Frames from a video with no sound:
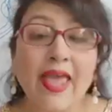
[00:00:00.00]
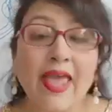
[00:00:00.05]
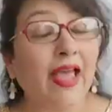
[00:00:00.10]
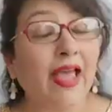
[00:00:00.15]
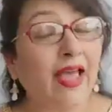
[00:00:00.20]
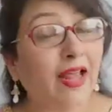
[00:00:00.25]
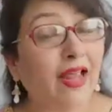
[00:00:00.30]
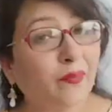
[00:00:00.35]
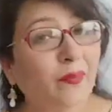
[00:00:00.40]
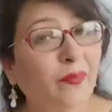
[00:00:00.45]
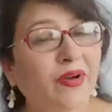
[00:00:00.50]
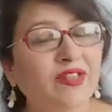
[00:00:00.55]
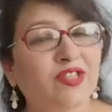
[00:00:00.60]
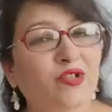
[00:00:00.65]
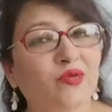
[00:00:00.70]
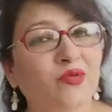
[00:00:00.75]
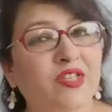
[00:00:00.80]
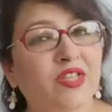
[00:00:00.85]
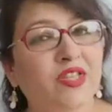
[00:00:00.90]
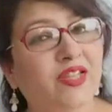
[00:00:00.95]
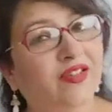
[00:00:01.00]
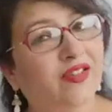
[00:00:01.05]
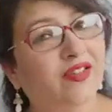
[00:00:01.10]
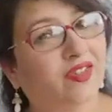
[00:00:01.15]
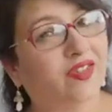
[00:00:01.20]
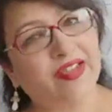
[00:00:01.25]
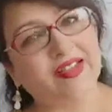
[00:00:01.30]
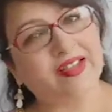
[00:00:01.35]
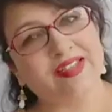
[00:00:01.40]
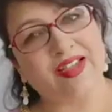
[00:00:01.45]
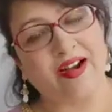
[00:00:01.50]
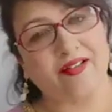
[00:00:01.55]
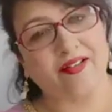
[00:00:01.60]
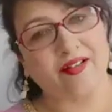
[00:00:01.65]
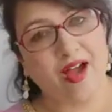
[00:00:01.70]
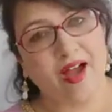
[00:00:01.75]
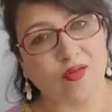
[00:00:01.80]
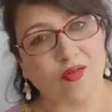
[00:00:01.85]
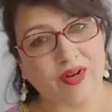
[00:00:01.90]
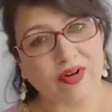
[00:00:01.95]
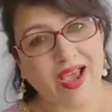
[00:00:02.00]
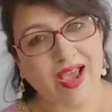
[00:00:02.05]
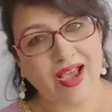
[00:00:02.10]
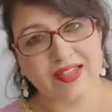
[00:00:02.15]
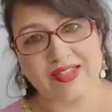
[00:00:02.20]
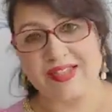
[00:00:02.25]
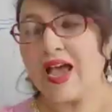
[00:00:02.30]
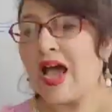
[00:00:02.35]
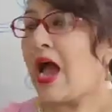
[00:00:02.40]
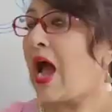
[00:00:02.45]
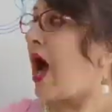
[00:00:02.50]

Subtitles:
help us to see the things around us.